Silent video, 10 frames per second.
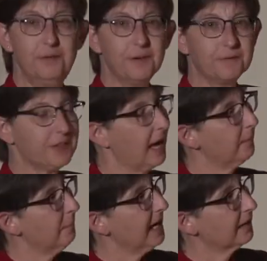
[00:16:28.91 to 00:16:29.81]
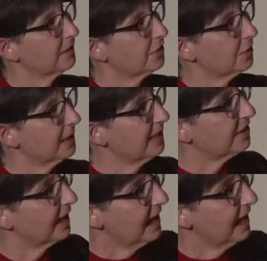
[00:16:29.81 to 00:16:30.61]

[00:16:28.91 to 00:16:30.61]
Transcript: 5th and Macon Streets